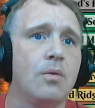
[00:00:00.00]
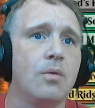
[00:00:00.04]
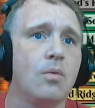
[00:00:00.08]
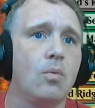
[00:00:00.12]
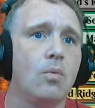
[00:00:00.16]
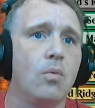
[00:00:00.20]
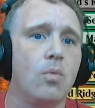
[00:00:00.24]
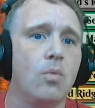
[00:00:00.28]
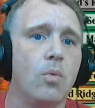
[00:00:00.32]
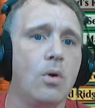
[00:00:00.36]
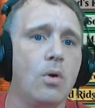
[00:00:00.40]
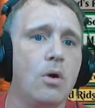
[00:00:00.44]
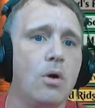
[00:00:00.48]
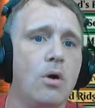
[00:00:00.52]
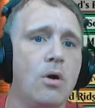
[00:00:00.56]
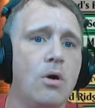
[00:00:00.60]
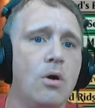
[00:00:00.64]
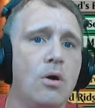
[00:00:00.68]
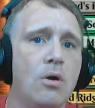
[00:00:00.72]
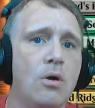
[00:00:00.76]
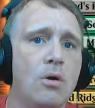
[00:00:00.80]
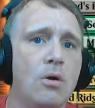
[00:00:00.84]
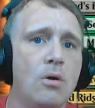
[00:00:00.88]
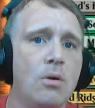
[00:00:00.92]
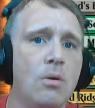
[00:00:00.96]

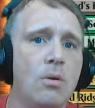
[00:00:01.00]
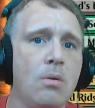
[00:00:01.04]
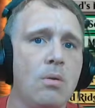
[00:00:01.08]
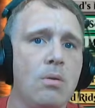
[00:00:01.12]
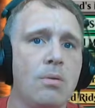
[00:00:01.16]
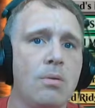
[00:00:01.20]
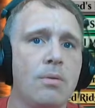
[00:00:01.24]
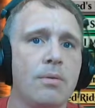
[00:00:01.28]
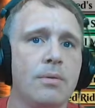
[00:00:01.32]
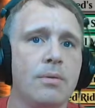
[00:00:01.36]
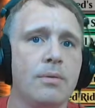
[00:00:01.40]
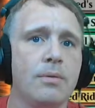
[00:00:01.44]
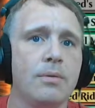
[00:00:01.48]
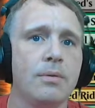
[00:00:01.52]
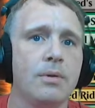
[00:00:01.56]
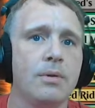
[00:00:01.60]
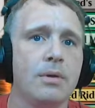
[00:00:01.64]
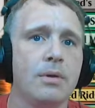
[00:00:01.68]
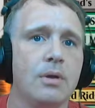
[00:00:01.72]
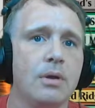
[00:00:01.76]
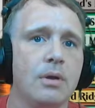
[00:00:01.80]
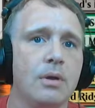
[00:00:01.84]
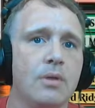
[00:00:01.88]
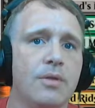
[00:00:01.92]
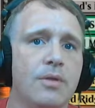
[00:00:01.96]
Wall.
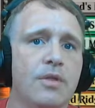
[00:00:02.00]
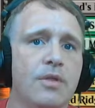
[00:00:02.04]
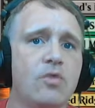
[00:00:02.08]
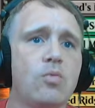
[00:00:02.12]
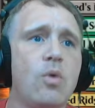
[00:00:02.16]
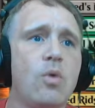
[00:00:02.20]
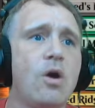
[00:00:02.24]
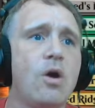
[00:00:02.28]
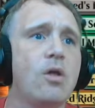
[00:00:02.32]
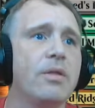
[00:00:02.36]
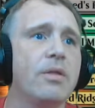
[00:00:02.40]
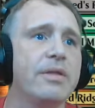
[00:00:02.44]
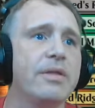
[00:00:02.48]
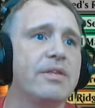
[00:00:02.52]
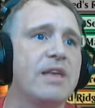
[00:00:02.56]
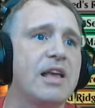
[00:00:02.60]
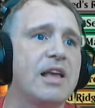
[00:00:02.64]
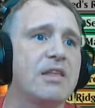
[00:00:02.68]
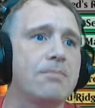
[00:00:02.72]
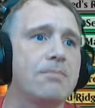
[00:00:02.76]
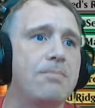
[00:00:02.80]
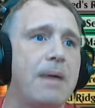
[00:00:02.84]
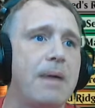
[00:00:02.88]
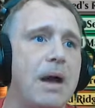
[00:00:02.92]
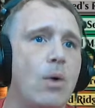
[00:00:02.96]
This wall at least
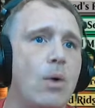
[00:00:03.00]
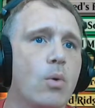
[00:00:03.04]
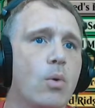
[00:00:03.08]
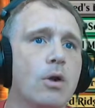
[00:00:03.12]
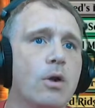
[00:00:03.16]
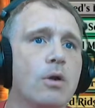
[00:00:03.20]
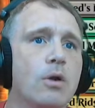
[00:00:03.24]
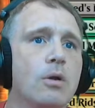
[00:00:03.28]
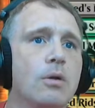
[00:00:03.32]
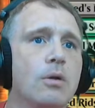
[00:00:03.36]
has power.